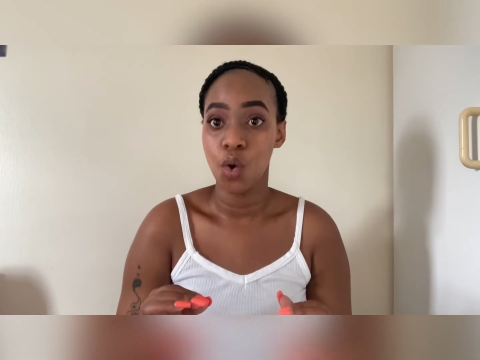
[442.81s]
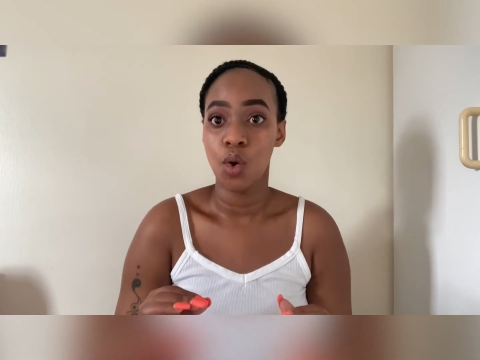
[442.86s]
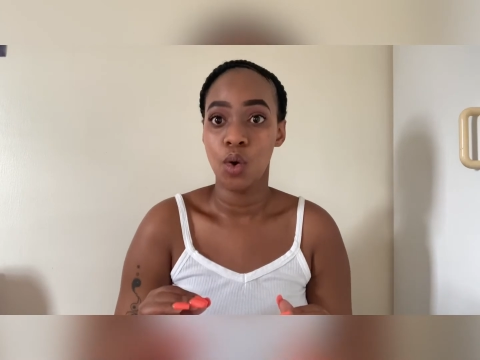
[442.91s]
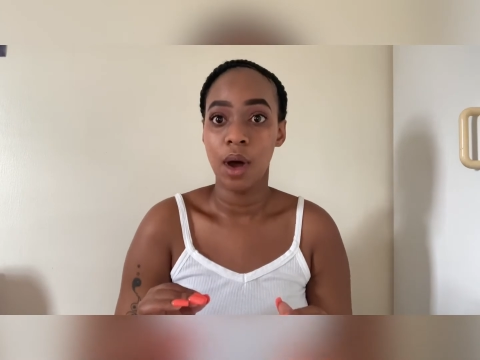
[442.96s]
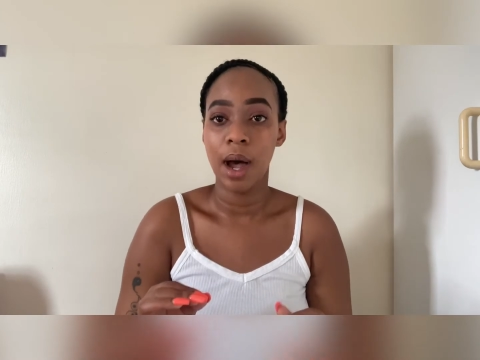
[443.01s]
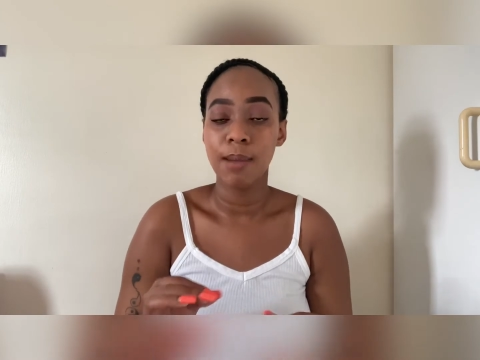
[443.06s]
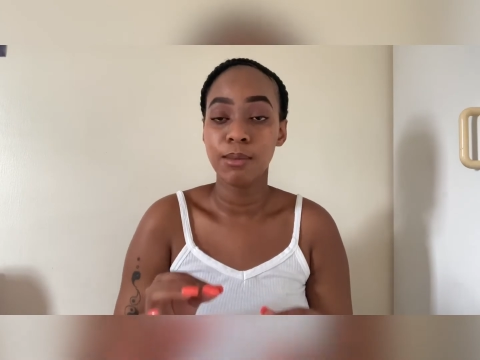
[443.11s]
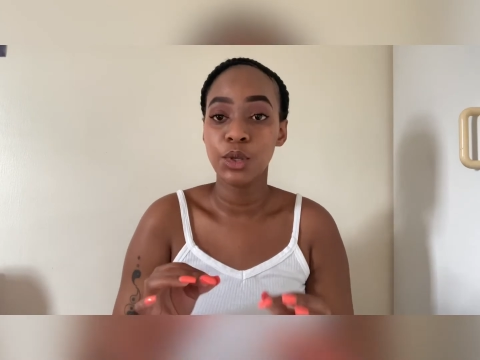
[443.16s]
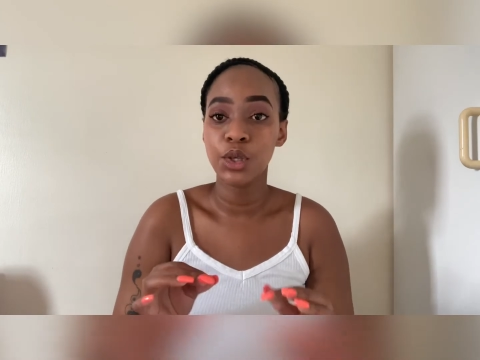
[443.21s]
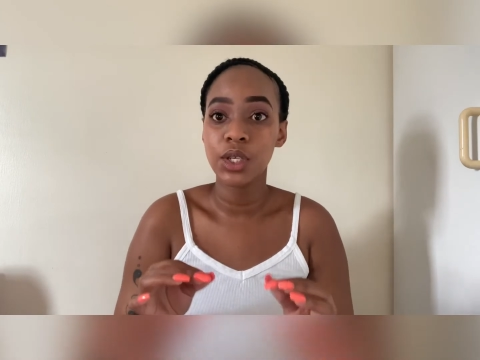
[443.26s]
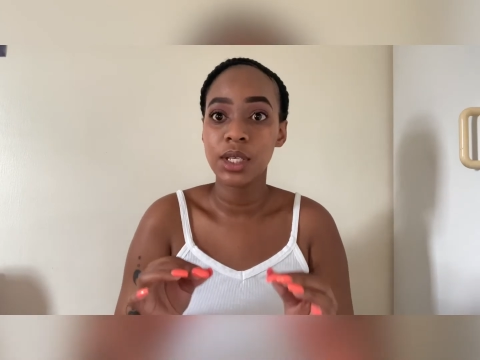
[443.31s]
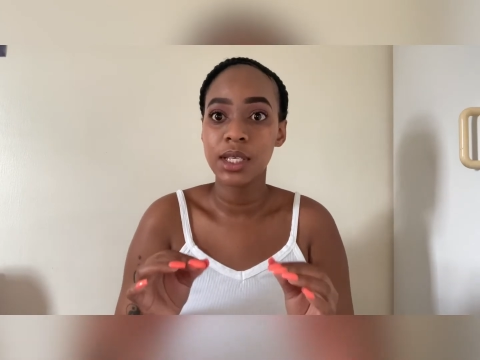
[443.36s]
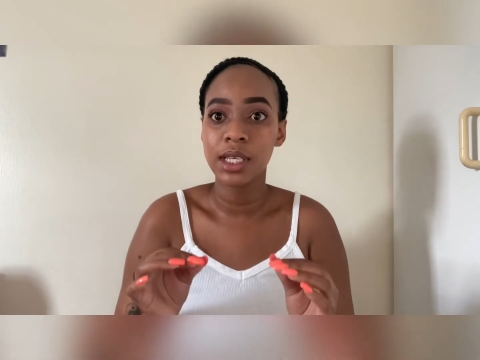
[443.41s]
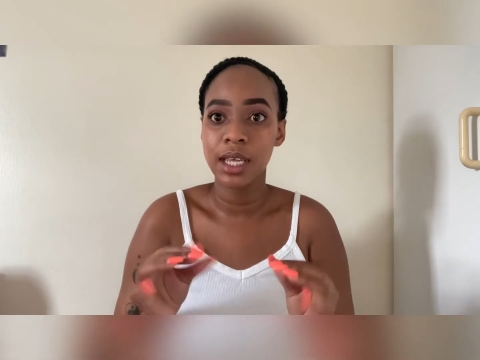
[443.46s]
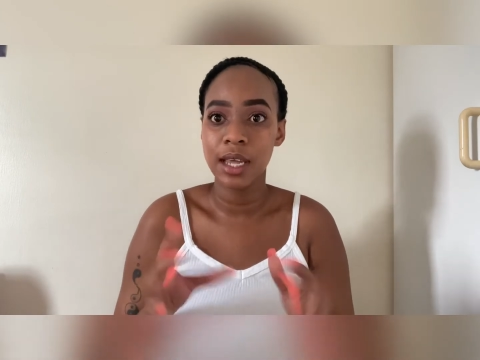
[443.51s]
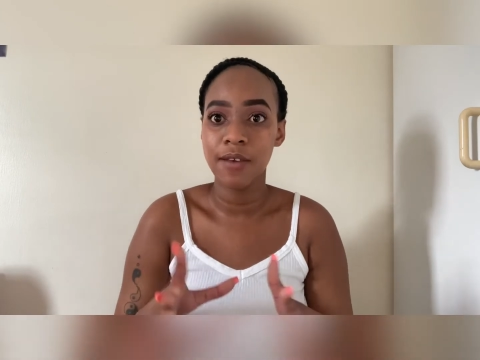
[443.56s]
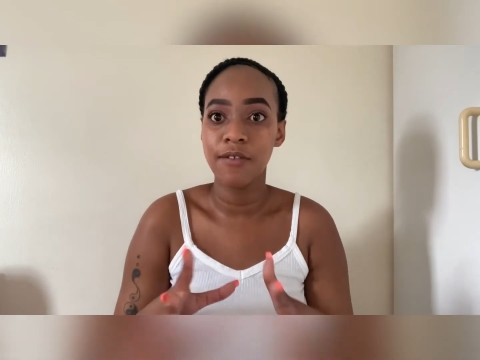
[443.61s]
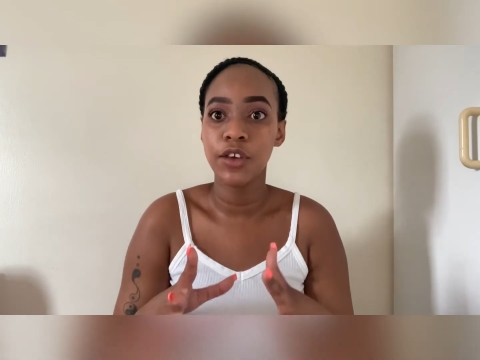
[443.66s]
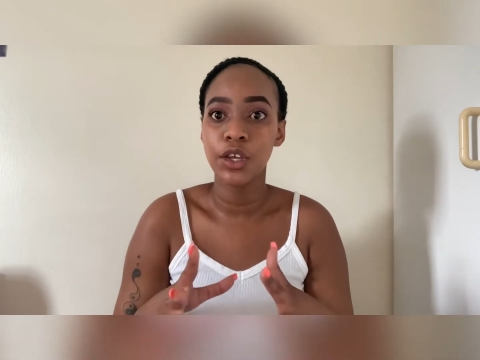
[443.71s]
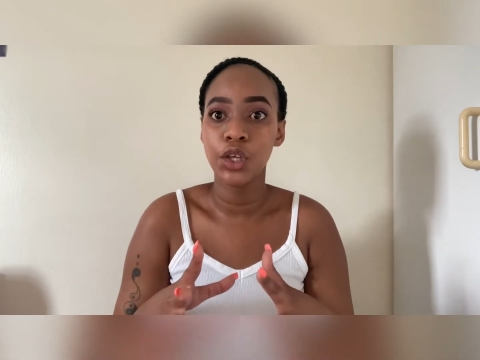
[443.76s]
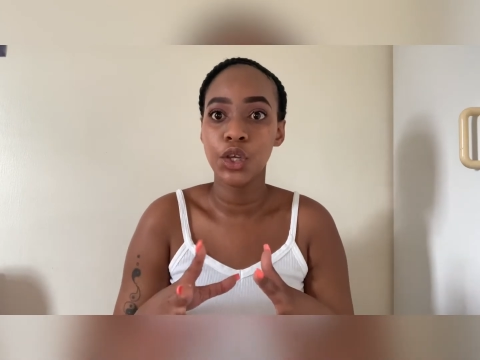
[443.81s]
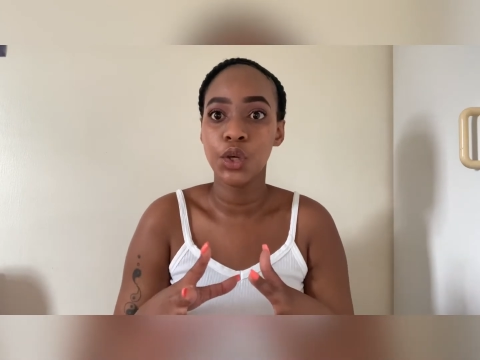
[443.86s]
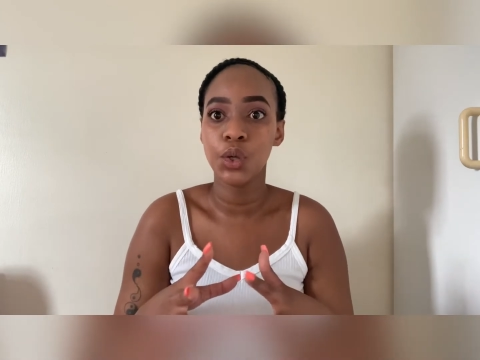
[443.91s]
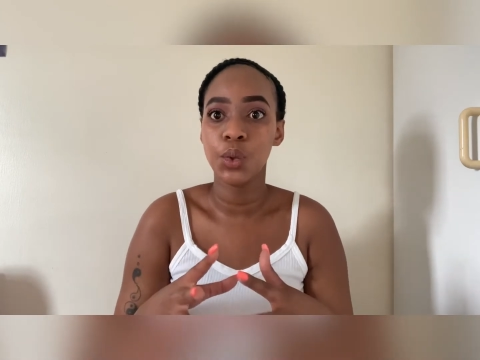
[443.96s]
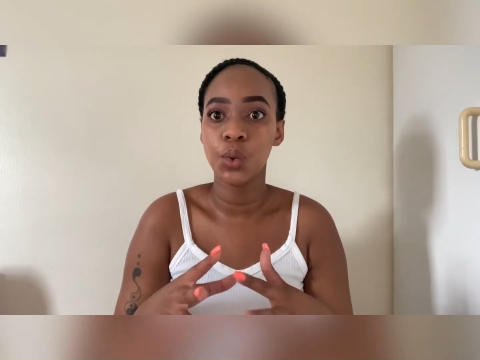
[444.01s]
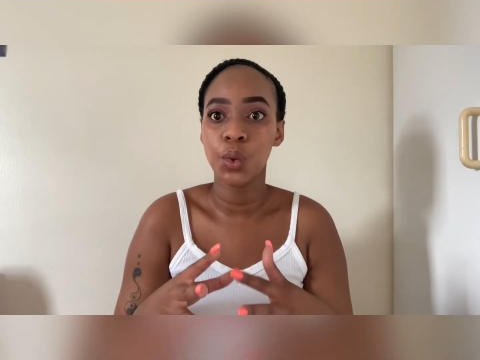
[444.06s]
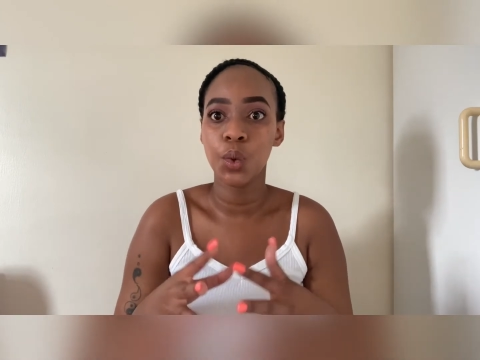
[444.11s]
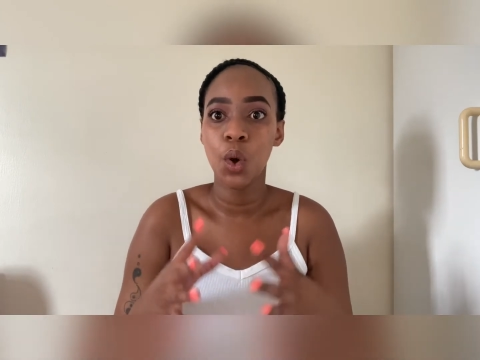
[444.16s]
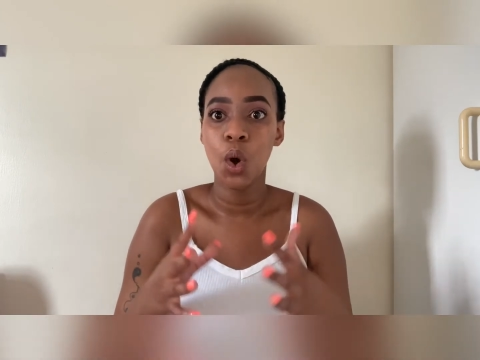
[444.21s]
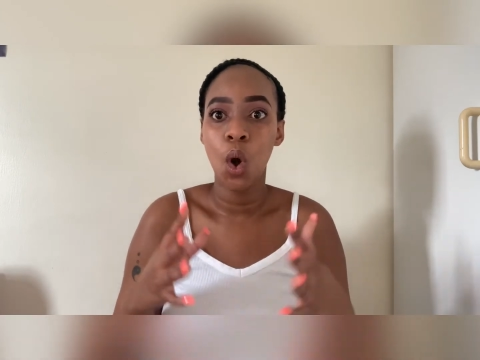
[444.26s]
I'm just giving
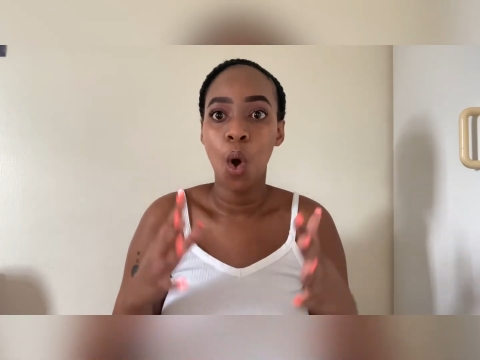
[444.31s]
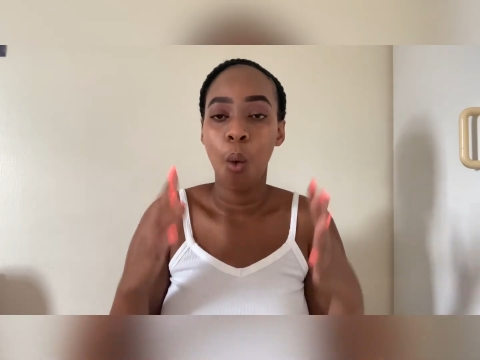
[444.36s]
you